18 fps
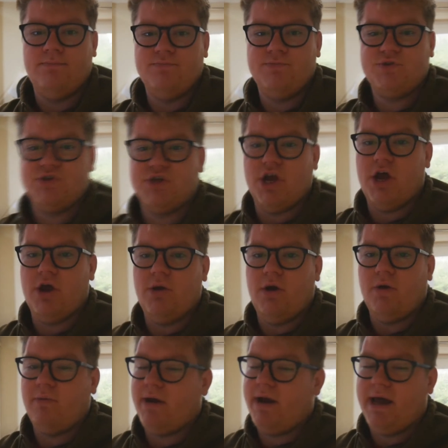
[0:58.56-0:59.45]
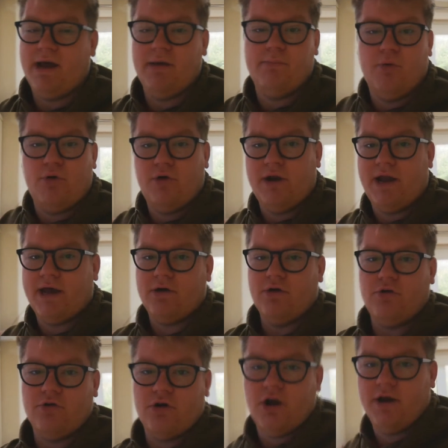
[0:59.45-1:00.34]
So I went out and bought an
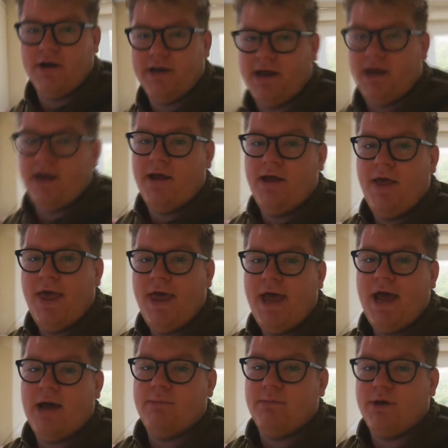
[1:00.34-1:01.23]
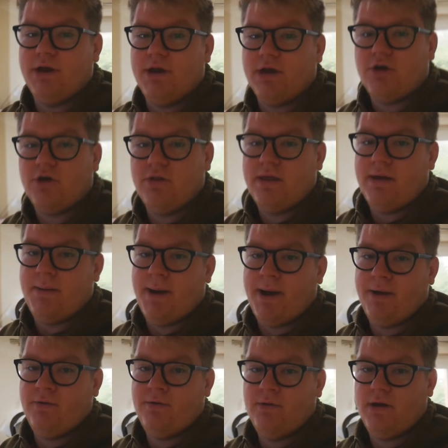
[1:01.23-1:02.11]
angle grinder, and we're going to cut them
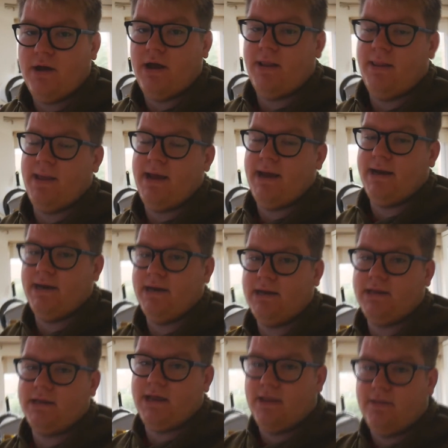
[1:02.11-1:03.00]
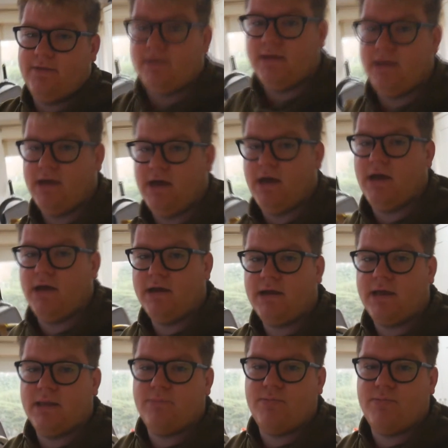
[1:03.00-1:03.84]
out and then get the